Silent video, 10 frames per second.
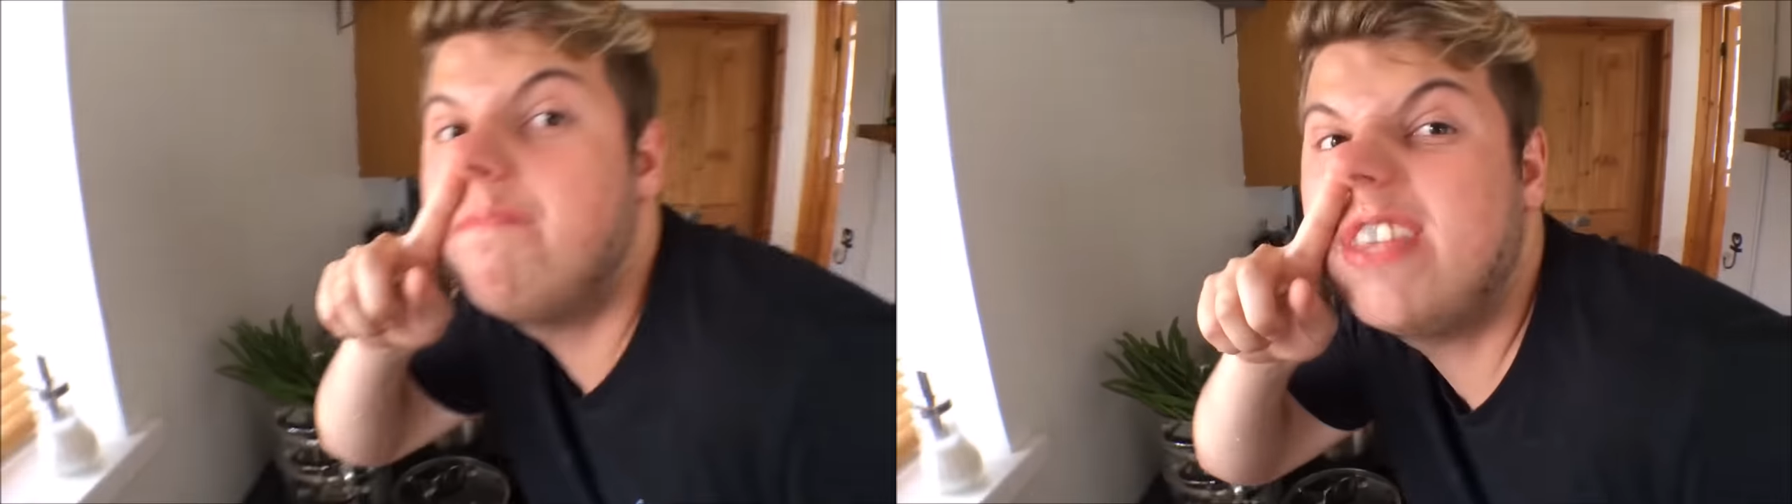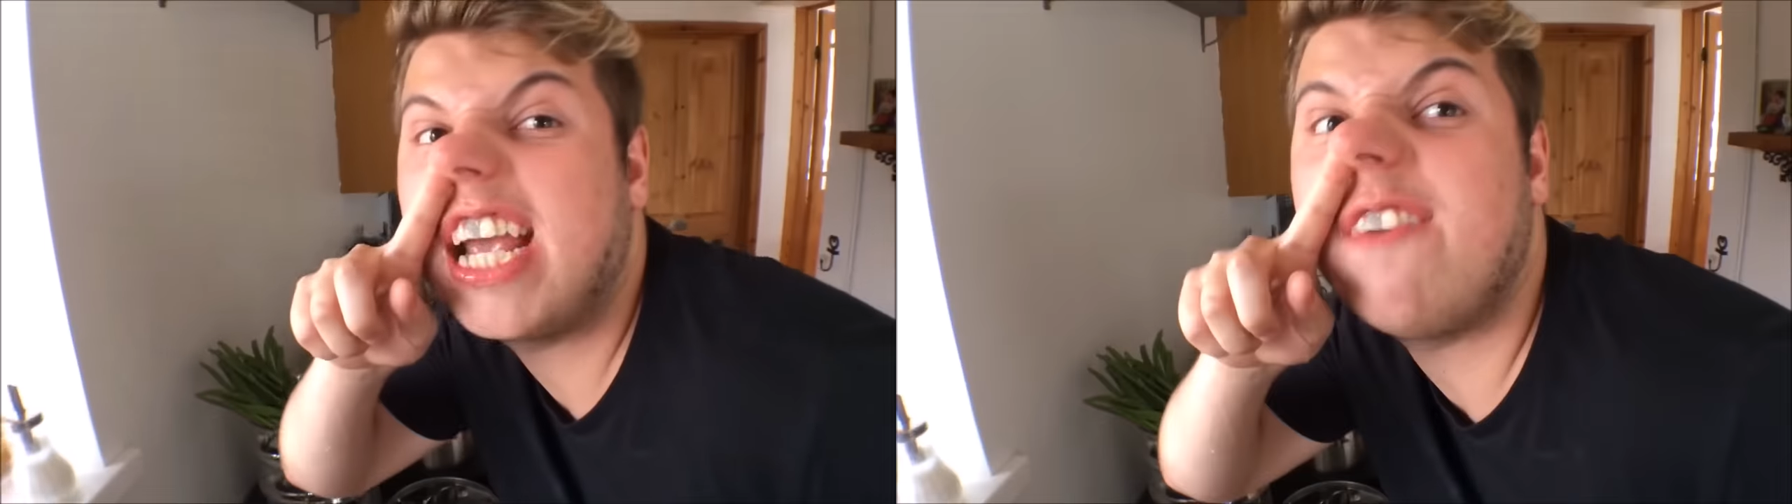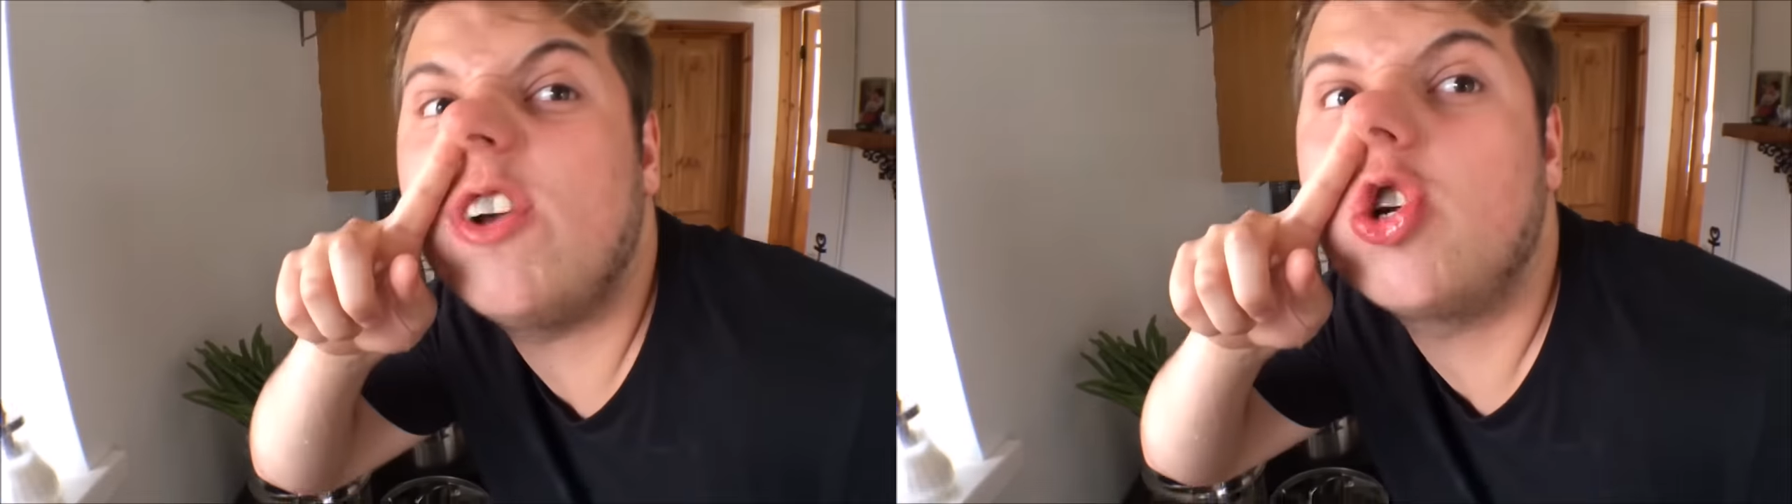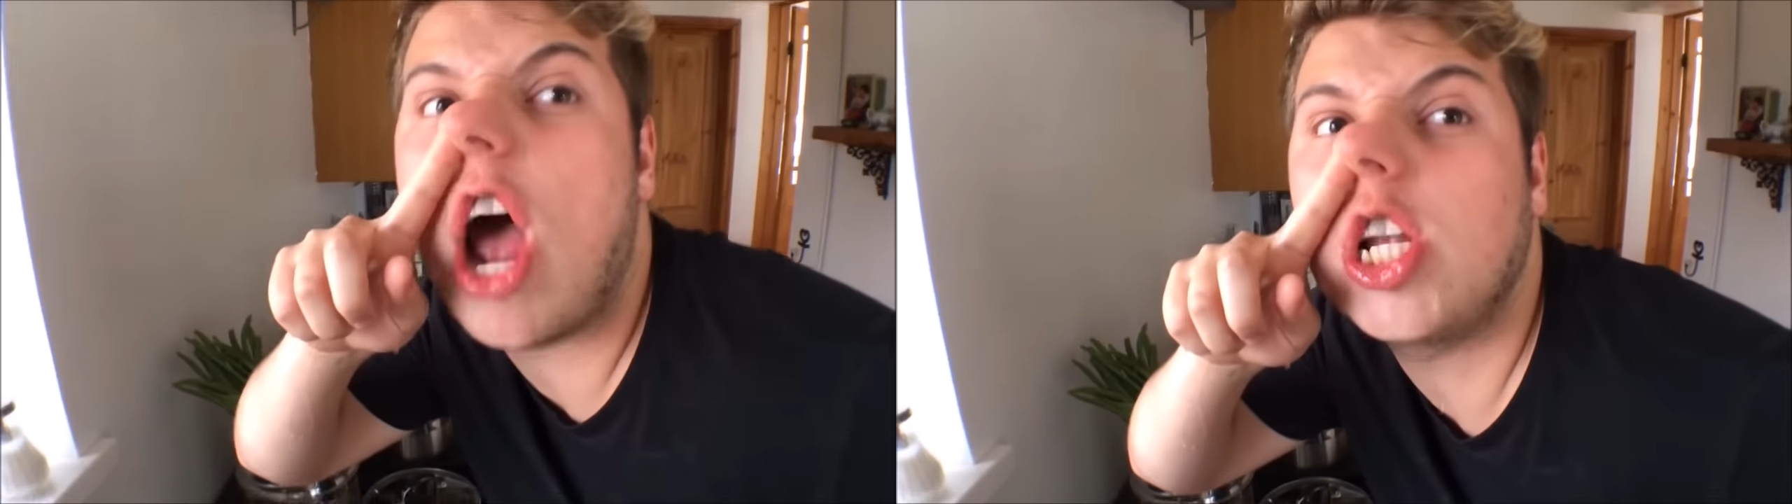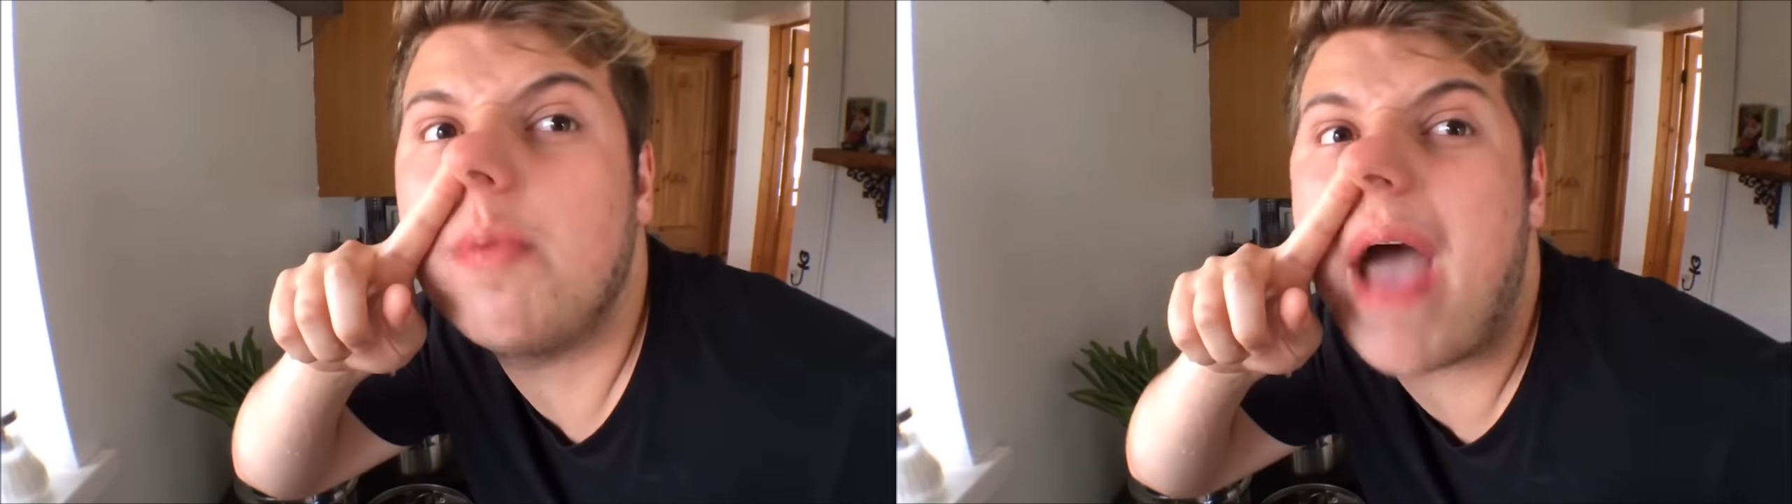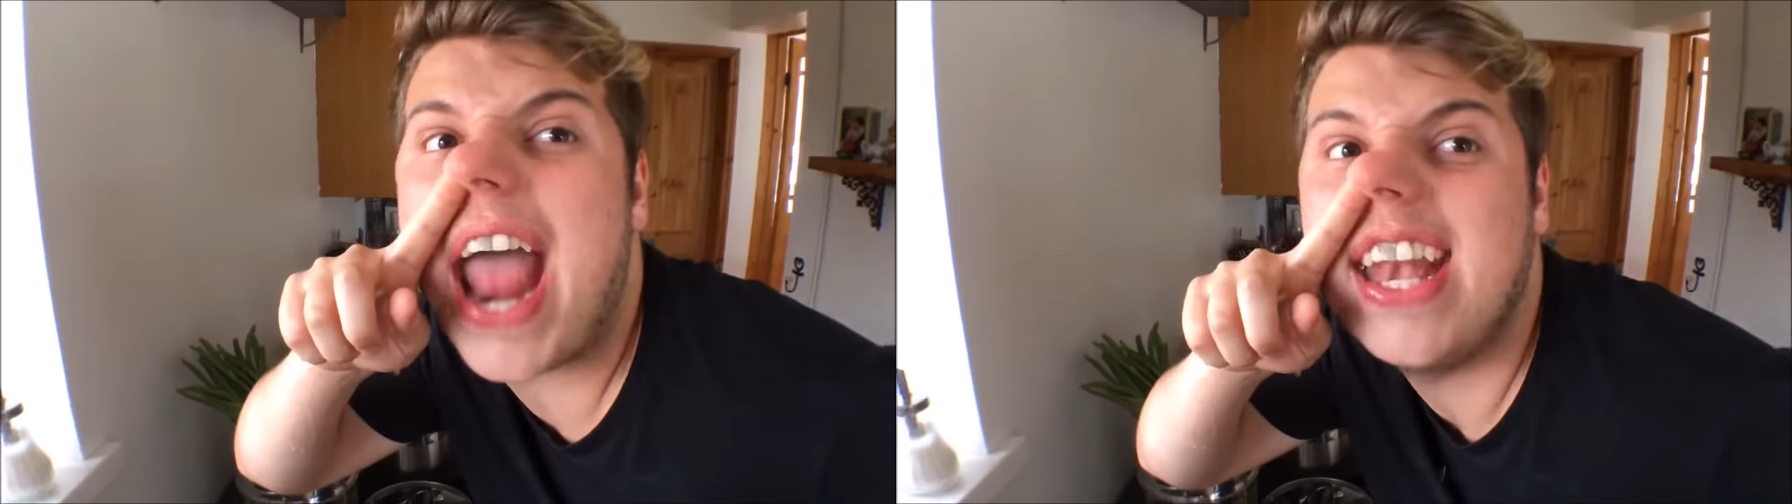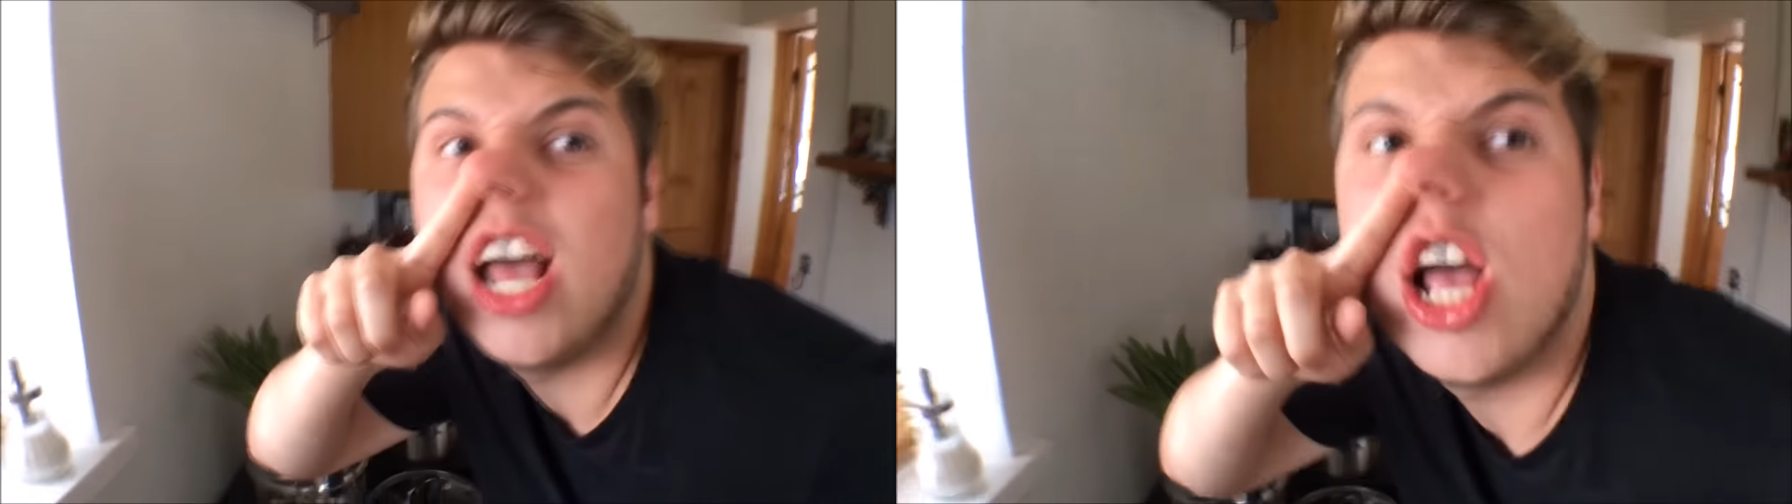Digging for treasure, Ben!